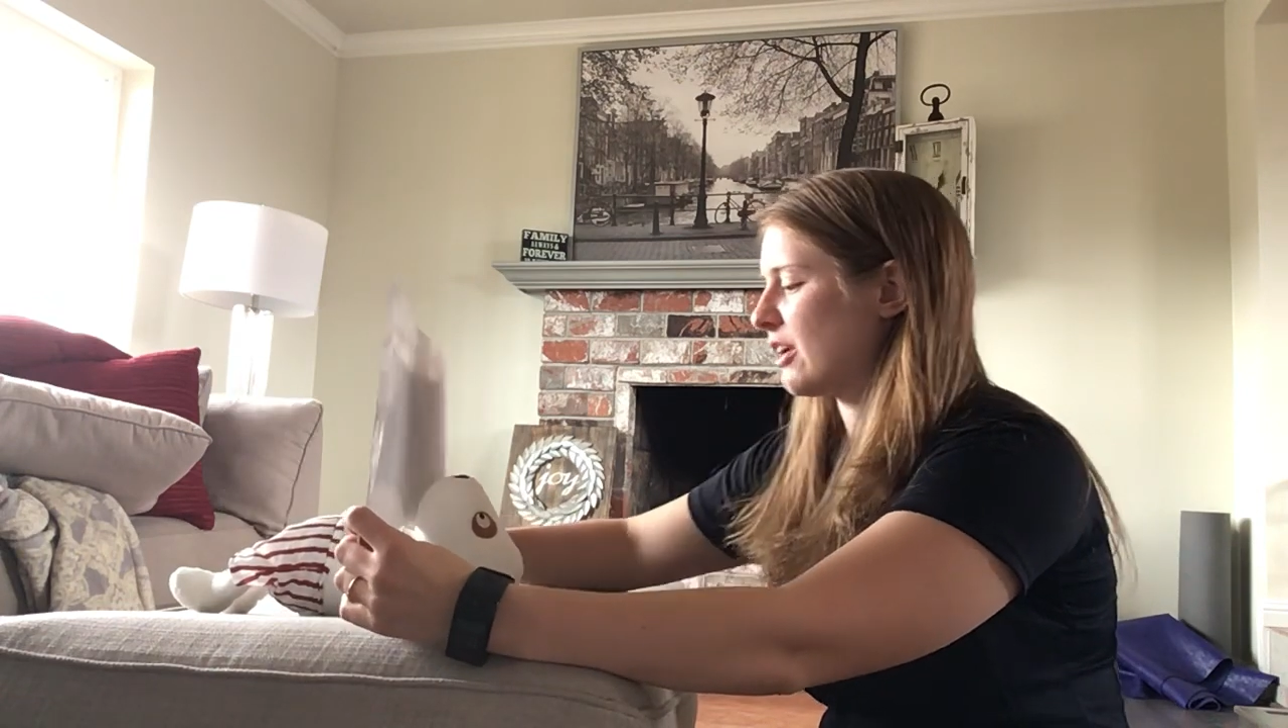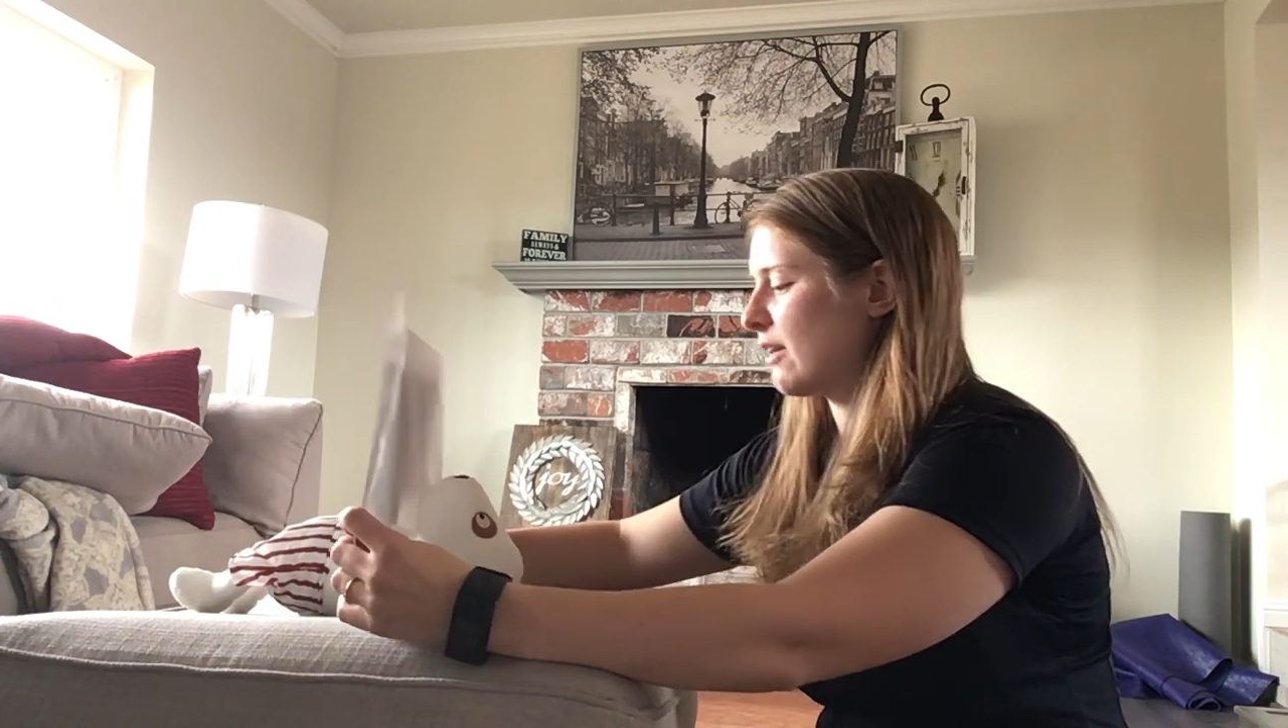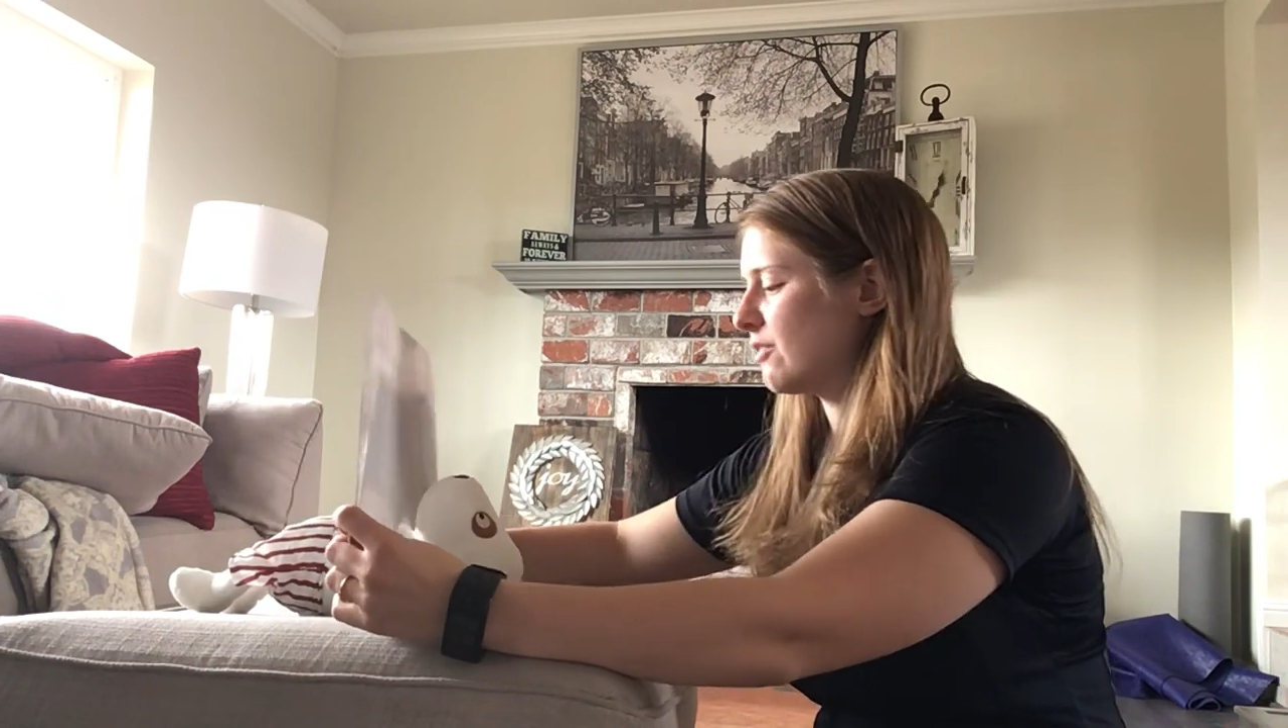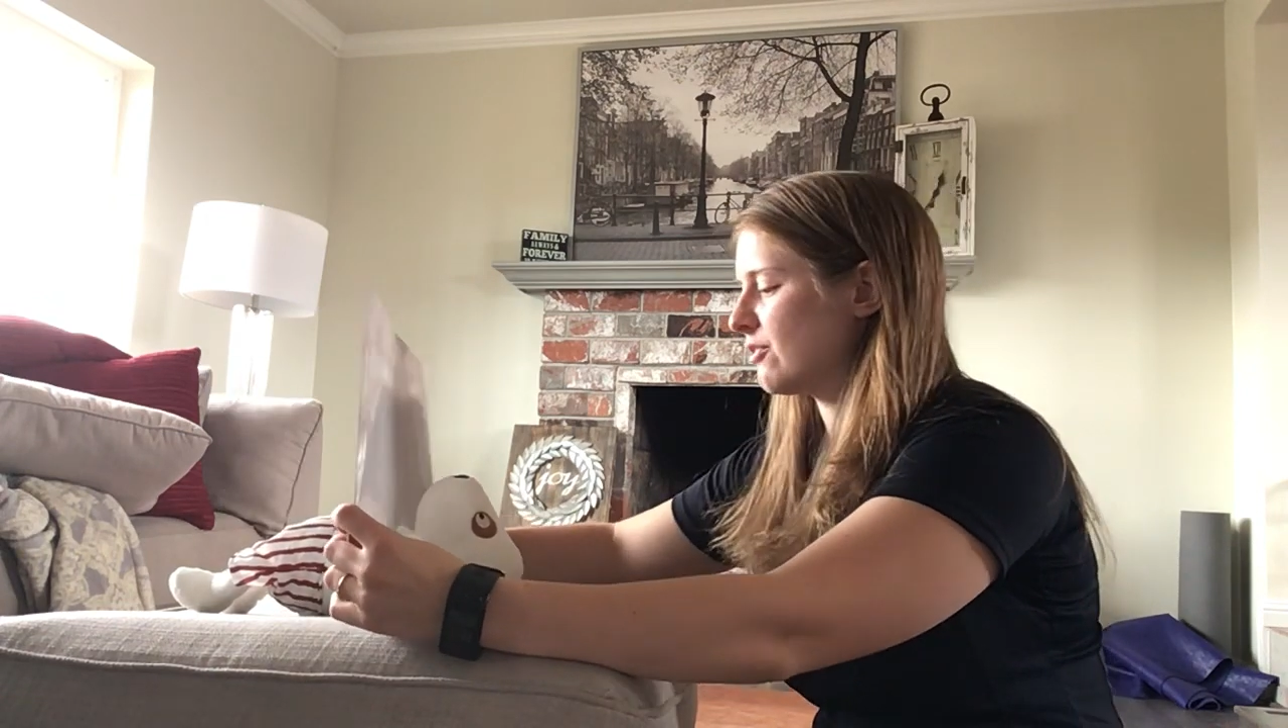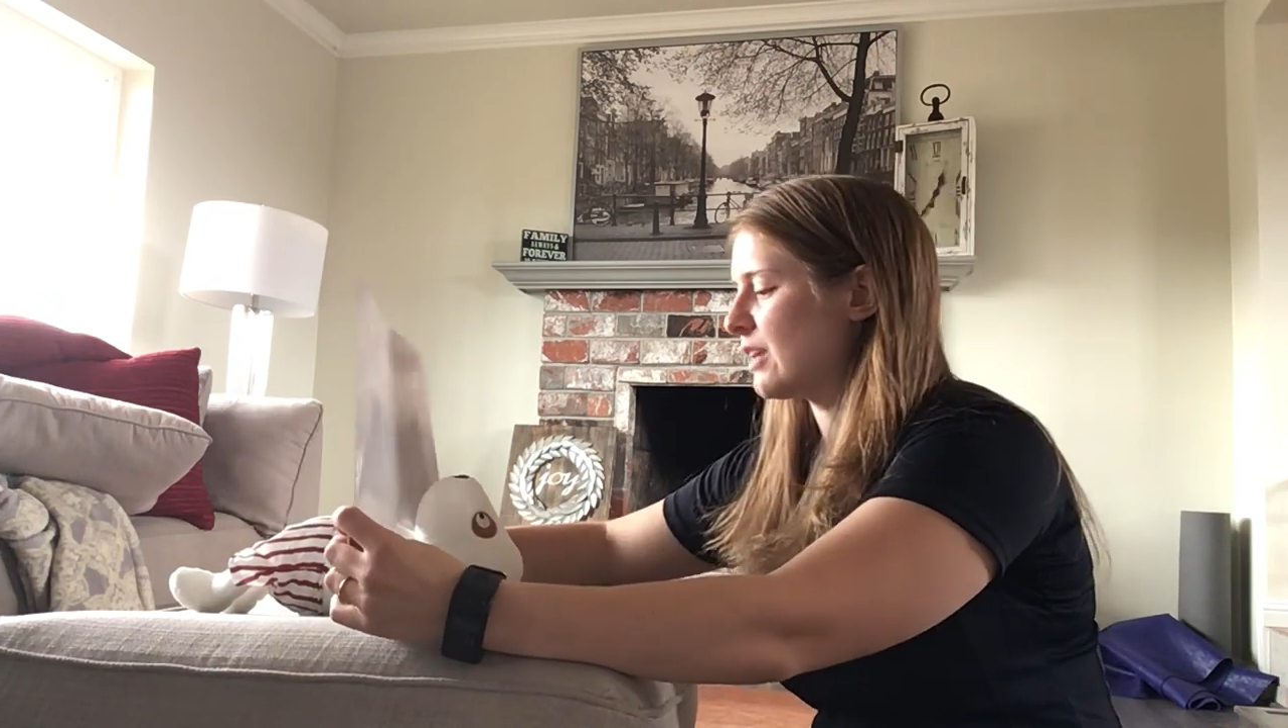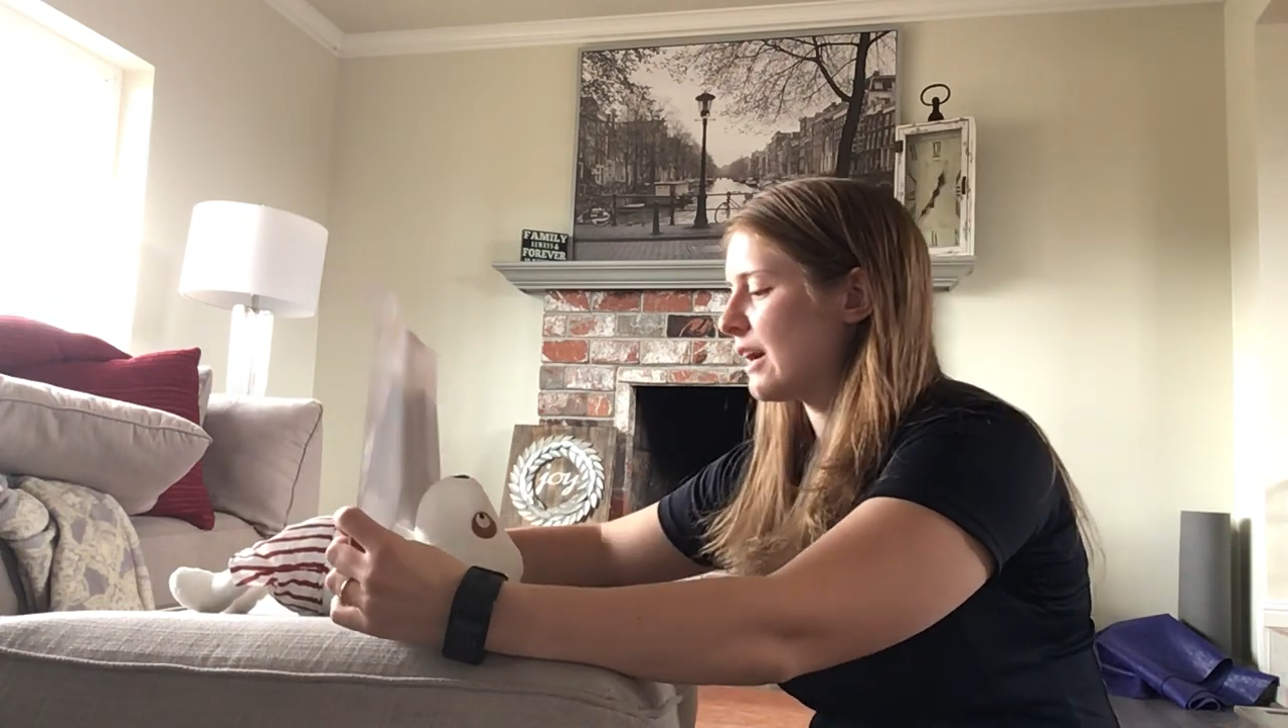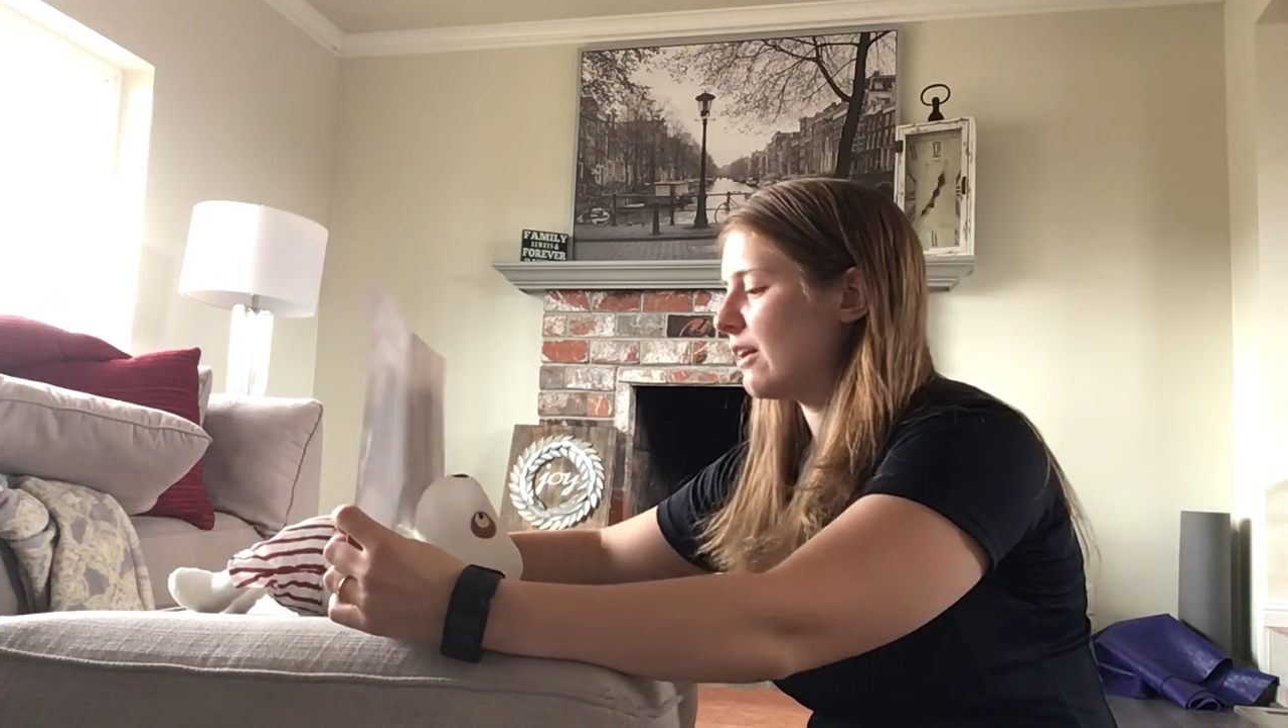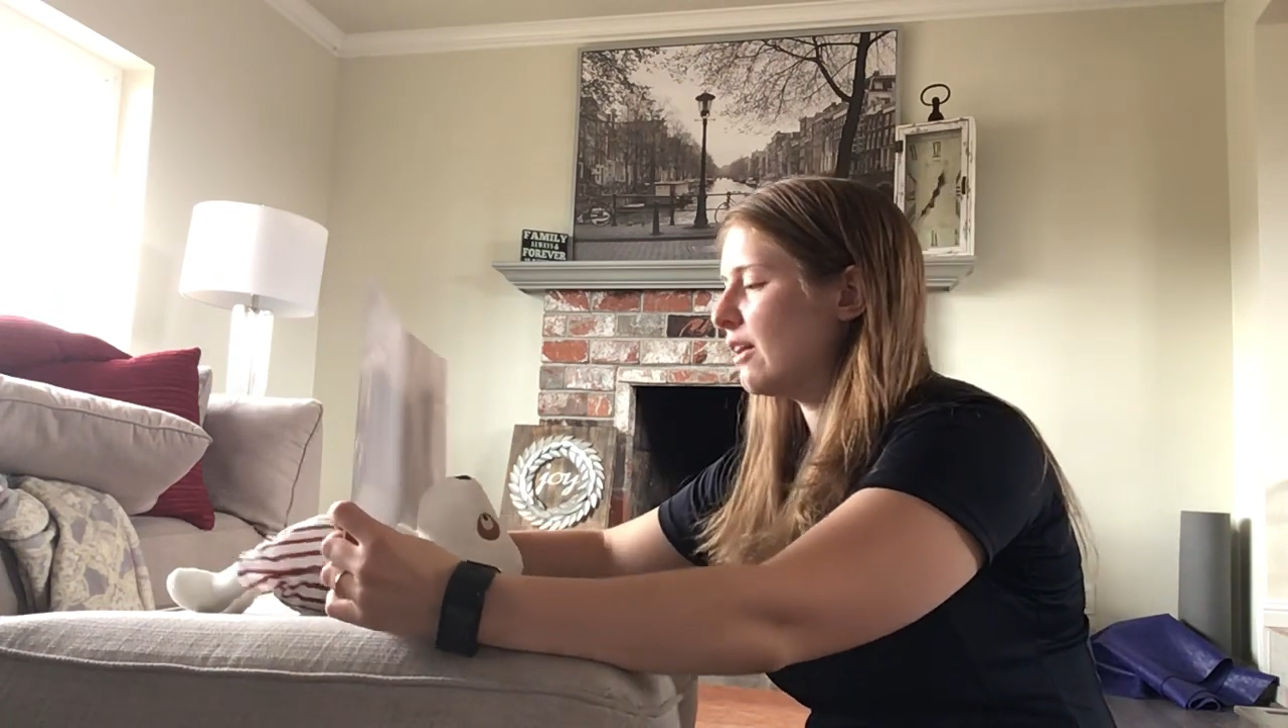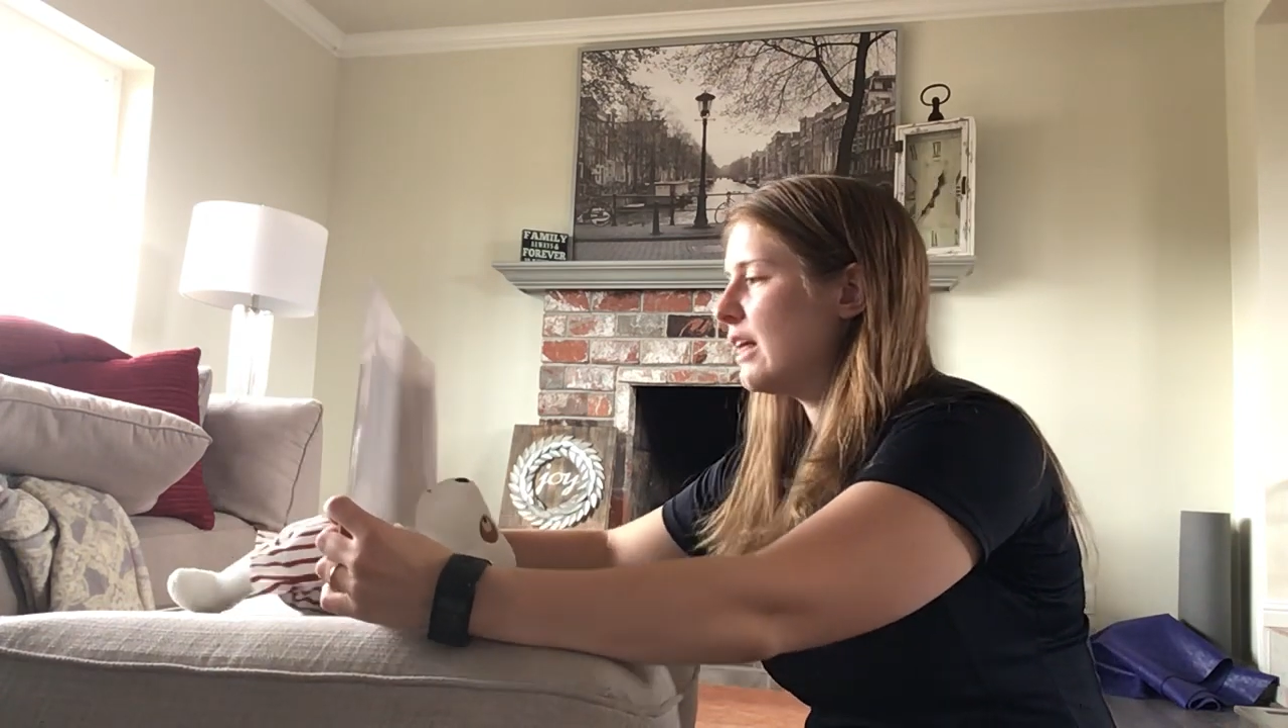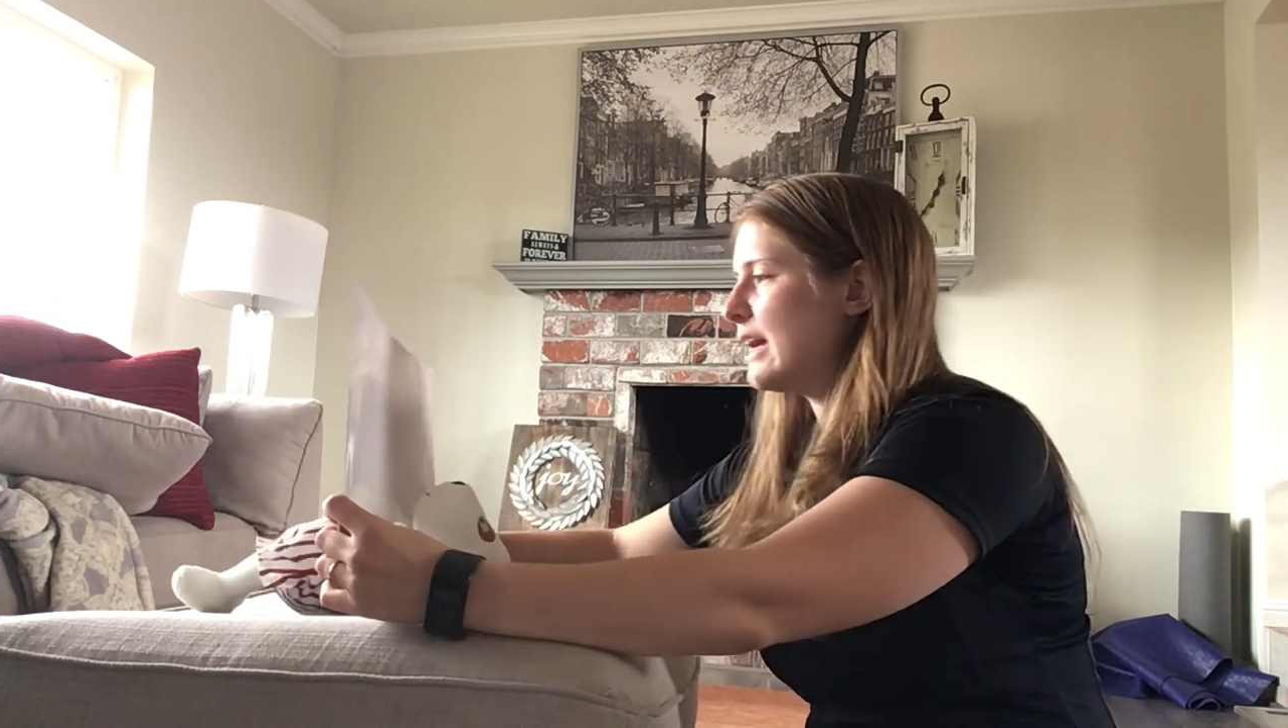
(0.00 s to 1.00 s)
our arthrodile